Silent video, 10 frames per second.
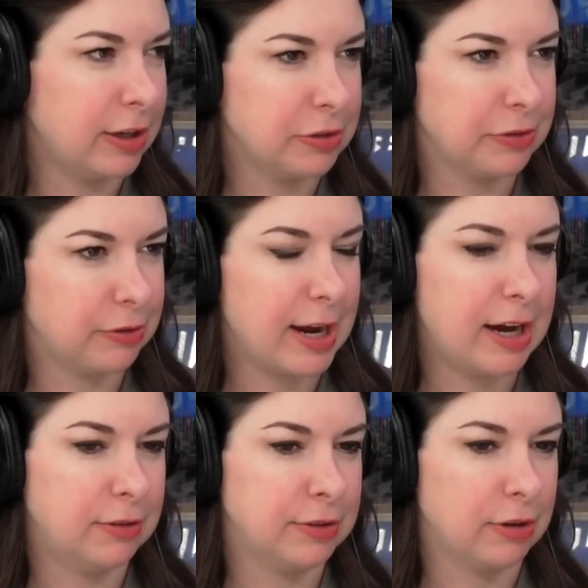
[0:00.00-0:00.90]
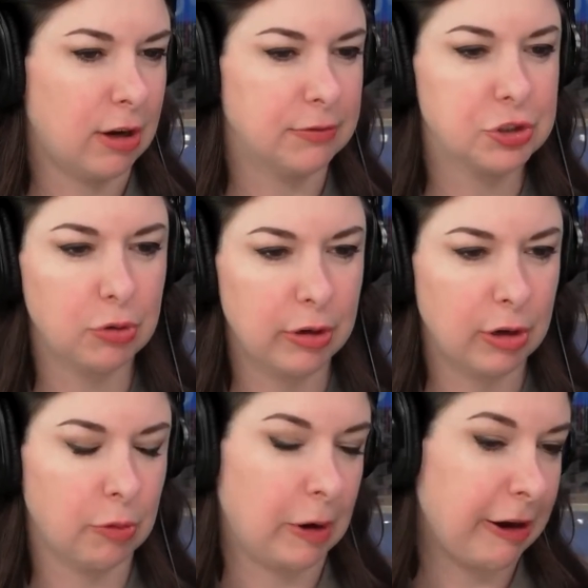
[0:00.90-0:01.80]
under the ground or offshore
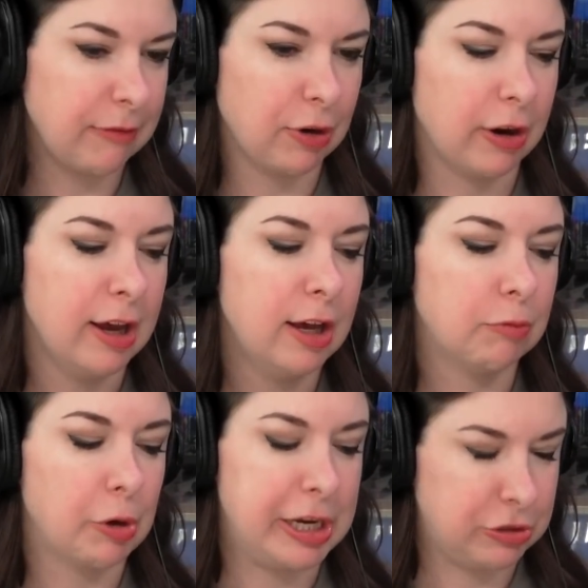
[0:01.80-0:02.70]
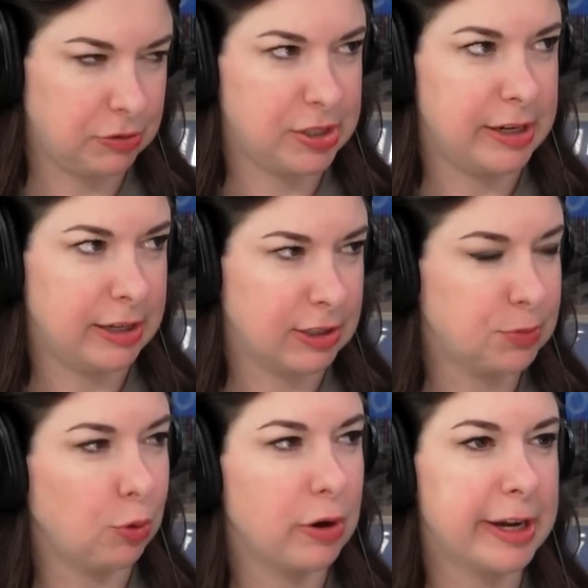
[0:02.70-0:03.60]
or wherever, we're interested in
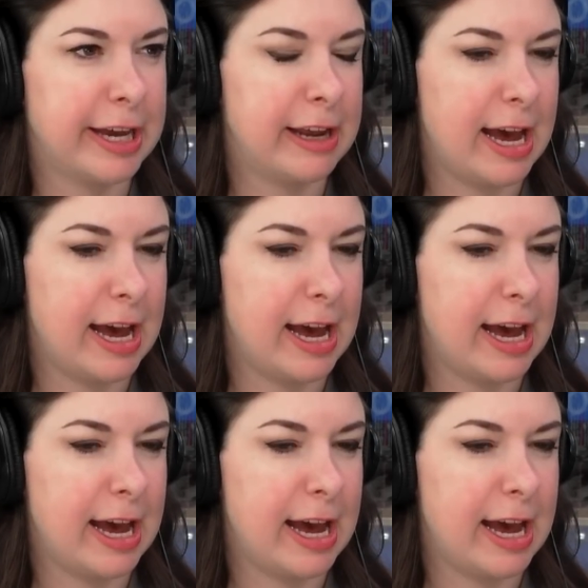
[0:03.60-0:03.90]
exploring it.